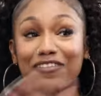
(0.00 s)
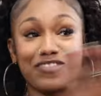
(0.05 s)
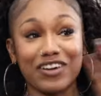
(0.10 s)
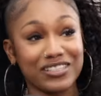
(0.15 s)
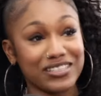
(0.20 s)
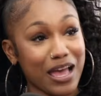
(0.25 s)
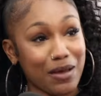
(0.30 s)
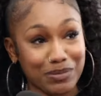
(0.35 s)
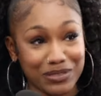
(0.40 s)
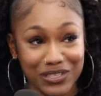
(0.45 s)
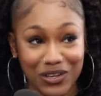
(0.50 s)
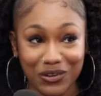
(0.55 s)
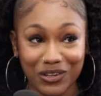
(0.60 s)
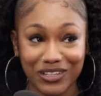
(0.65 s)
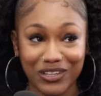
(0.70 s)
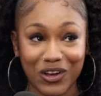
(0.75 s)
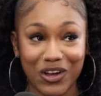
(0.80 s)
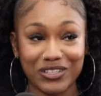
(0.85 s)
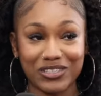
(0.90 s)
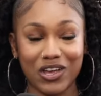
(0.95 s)
first episode of
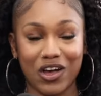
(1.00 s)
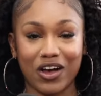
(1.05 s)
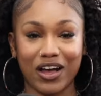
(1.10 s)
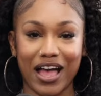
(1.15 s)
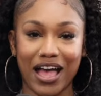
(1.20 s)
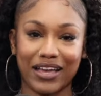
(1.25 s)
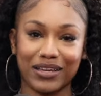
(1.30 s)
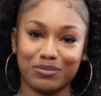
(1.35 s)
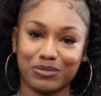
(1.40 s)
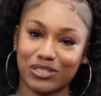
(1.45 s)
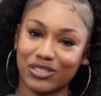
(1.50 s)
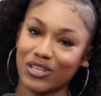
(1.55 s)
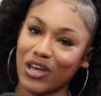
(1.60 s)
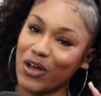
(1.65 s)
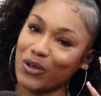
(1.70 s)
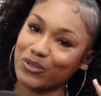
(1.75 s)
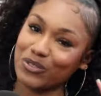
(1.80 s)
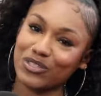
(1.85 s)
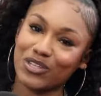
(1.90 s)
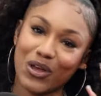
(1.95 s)
Doll Talk. I am
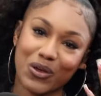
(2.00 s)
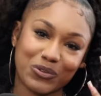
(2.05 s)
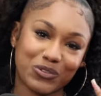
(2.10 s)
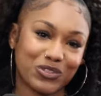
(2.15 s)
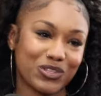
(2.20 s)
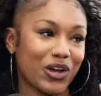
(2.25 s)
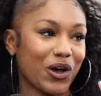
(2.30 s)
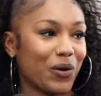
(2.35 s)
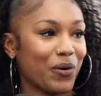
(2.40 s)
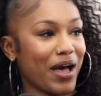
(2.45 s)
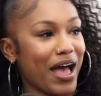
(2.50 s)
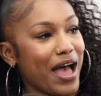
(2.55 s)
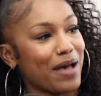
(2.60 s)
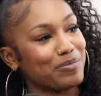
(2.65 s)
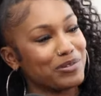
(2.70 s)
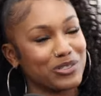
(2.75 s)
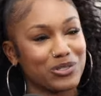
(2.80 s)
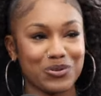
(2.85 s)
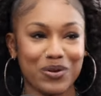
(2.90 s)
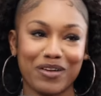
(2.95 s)
so so so
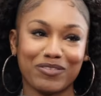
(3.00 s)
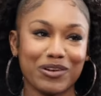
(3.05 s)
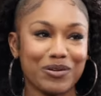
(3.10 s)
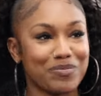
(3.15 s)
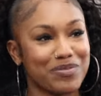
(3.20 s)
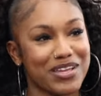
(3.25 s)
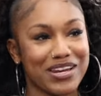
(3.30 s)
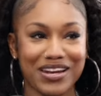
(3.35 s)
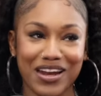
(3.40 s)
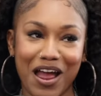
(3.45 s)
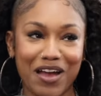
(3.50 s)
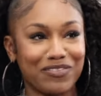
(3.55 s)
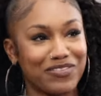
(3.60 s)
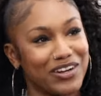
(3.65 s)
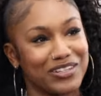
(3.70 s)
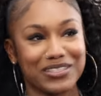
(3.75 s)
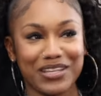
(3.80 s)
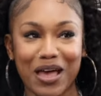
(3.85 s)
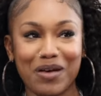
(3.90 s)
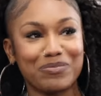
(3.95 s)
happy to have completed our
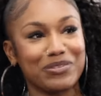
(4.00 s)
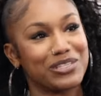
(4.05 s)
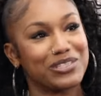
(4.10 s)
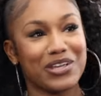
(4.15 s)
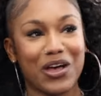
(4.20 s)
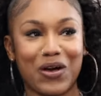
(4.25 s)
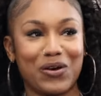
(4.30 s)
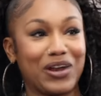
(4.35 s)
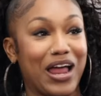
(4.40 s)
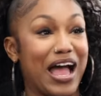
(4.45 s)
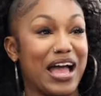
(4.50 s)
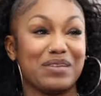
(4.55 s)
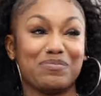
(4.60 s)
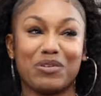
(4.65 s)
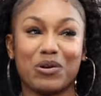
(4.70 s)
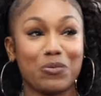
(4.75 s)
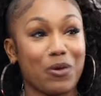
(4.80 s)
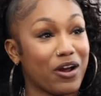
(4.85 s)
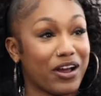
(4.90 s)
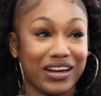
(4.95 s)
first episode. I ain't
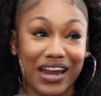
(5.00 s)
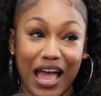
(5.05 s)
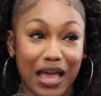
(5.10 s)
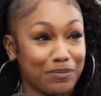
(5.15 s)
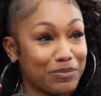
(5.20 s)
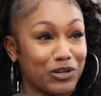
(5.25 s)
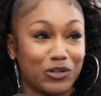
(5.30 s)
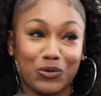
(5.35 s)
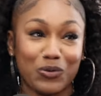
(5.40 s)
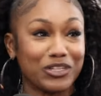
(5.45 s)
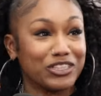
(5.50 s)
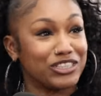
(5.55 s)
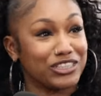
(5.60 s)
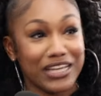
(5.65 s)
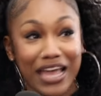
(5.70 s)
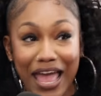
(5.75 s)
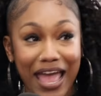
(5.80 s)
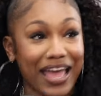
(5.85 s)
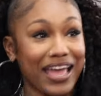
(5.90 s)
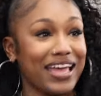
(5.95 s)
been working. I ain't been doing
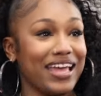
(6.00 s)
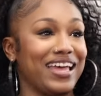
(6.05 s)
shit.